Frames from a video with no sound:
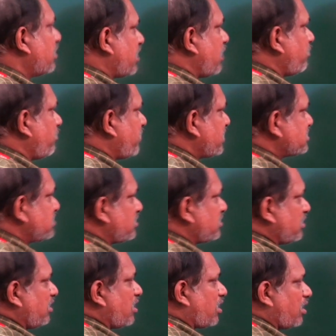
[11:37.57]
10%
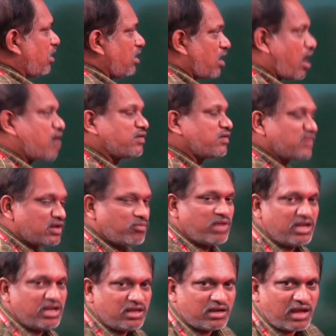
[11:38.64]
here and the
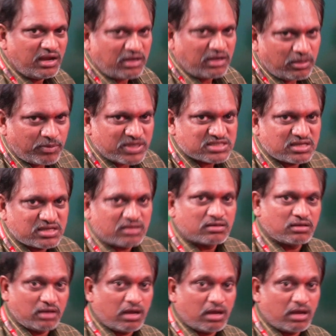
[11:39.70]
remaining 90%.